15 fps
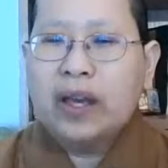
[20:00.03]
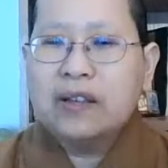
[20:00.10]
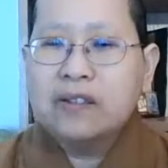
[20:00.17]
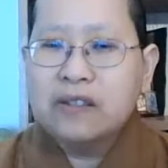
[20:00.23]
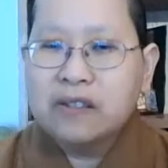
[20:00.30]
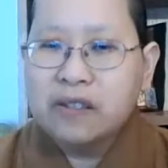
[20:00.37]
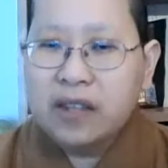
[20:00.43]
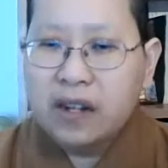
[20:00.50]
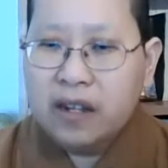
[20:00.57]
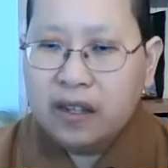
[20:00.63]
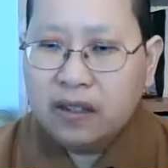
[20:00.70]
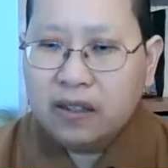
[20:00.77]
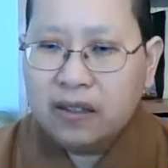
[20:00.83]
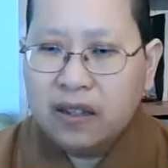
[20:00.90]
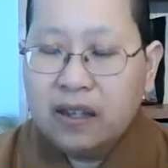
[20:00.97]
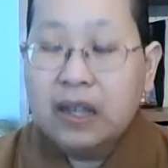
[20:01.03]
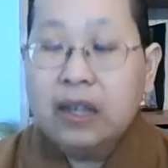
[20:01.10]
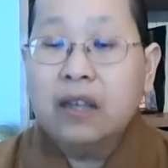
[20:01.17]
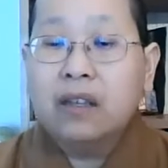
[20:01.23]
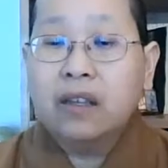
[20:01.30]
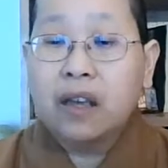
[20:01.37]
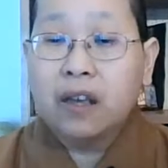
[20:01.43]
can see it,
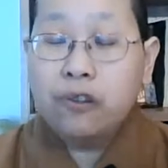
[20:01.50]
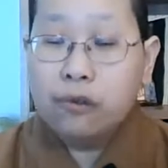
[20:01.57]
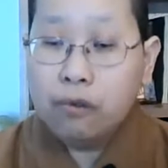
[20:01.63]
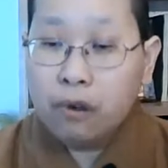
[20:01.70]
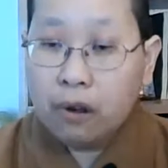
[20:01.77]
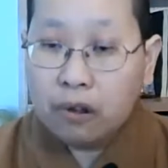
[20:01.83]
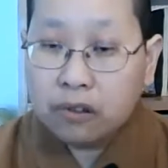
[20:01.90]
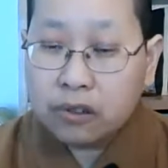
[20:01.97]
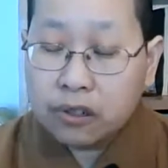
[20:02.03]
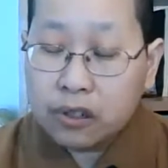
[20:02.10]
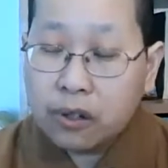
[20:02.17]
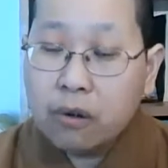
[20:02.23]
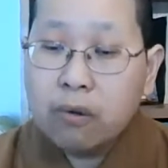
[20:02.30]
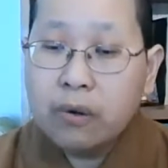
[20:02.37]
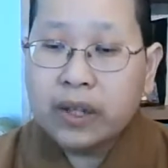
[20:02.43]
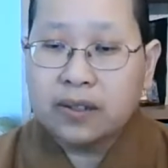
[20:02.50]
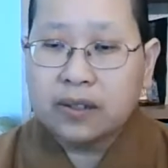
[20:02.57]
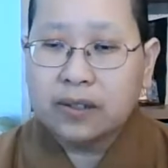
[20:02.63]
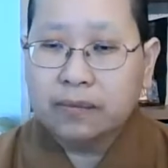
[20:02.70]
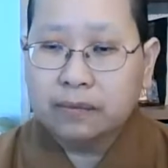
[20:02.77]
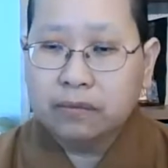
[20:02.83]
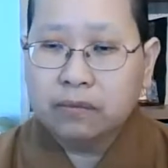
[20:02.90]
can you control
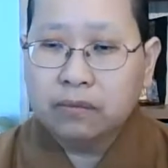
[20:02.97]
it?